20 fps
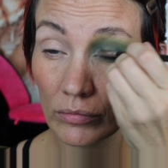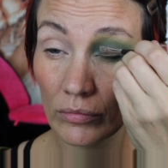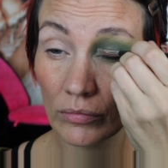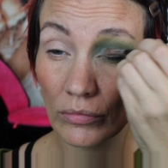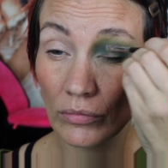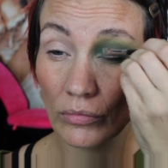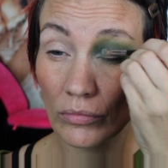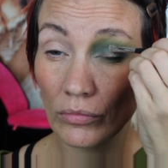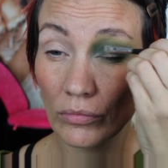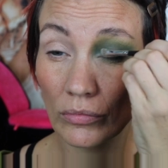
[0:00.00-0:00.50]

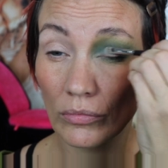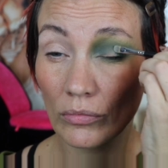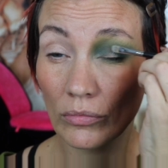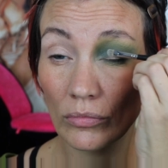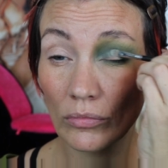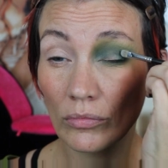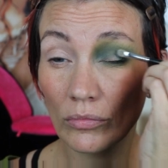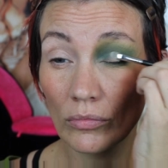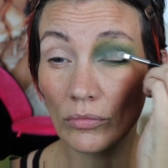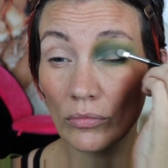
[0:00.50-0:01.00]

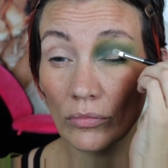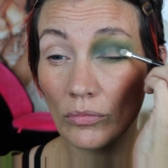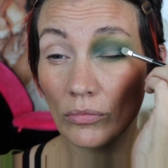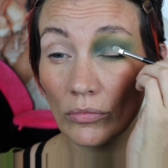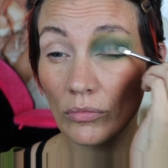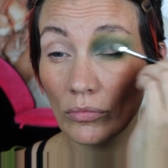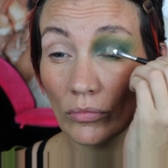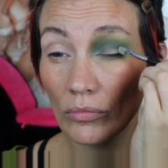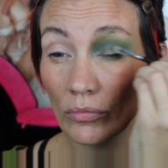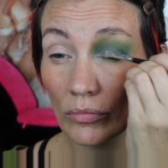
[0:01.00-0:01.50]

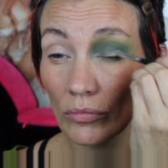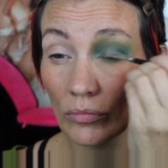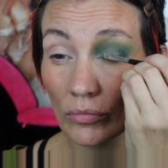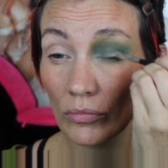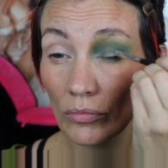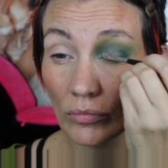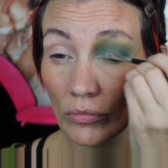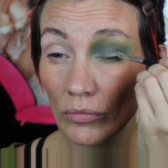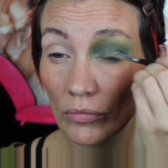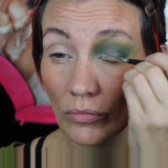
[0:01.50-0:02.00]

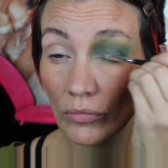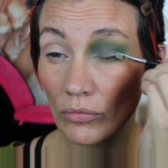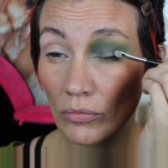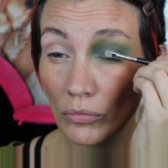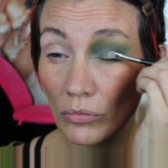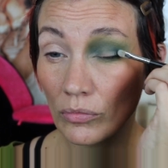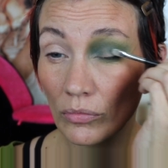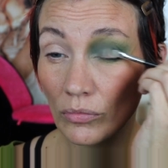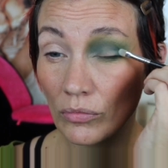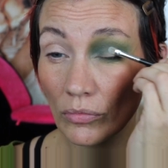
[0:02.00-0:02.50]

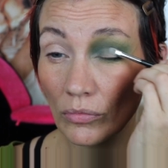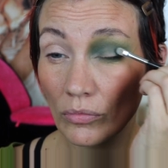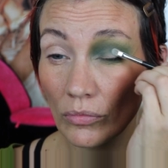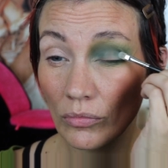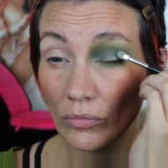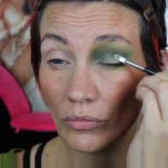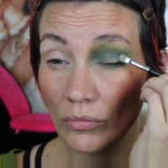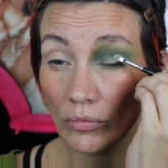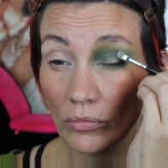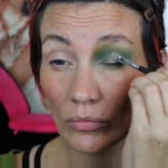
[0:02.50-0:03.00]

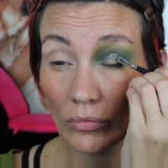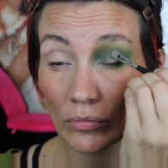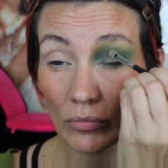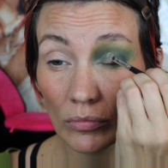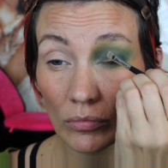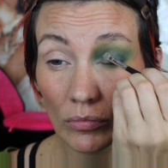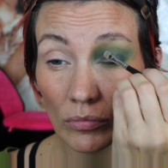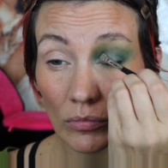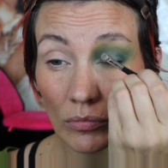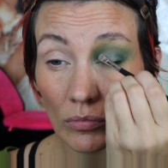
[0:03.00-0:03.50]

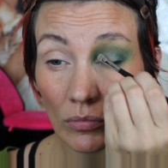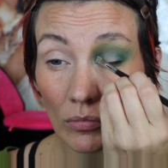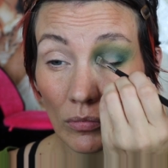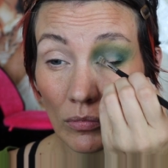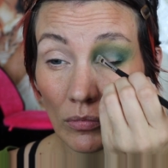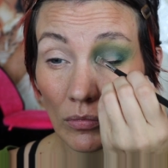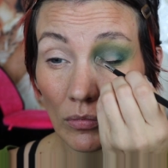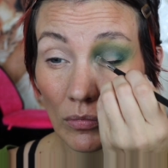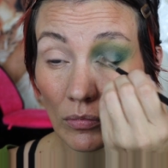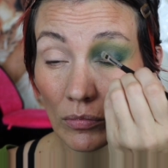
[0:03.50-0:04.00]

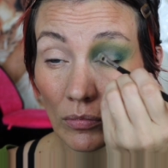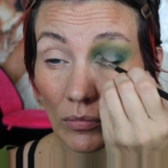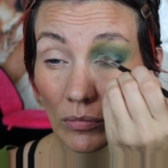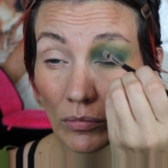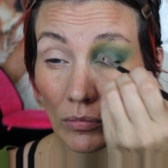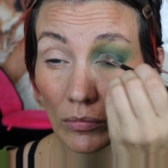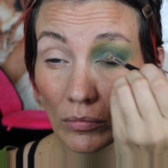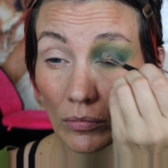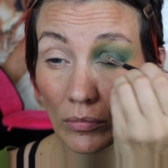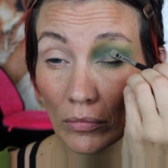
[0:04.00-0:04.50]

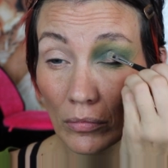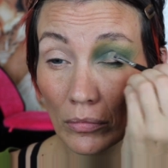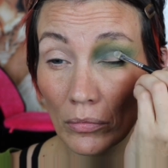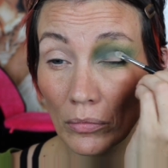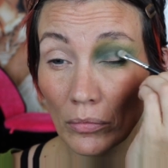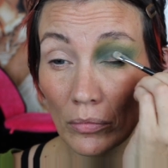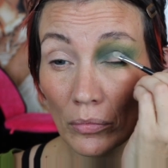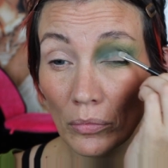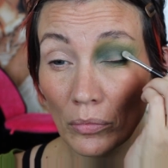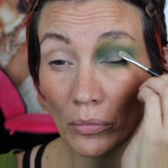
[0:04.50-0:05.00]

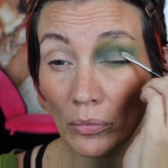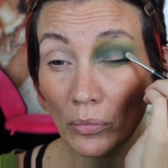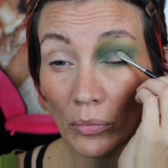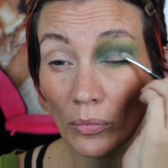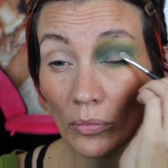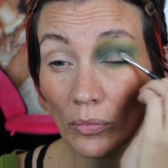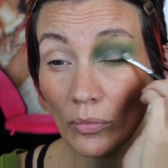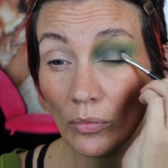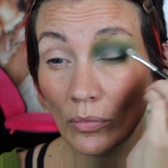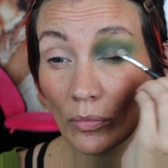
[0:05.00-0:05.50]

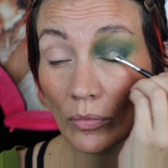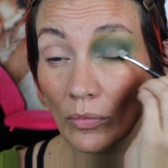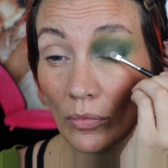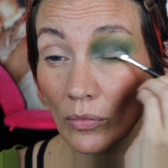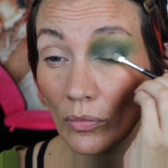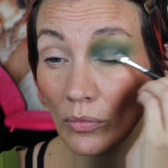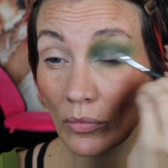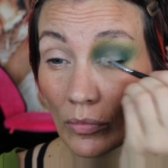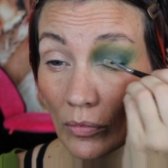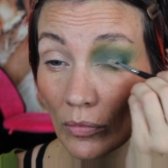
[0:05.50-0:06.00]

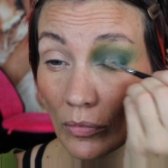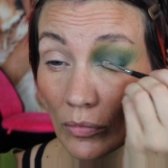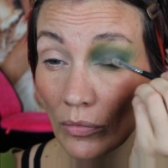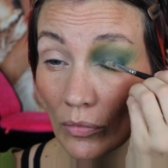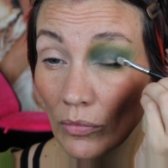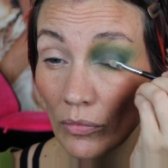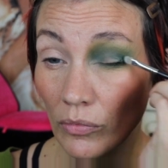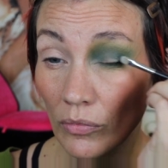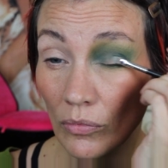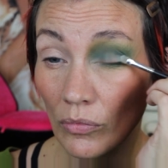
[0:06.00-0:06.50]

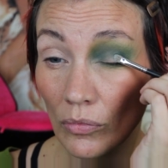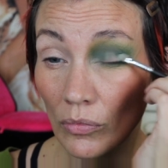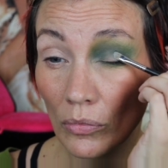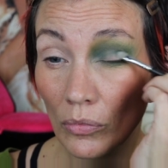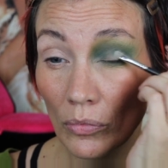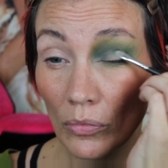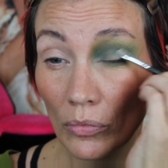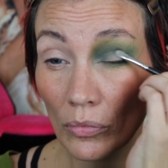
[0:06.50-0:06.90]
Nobody speaks.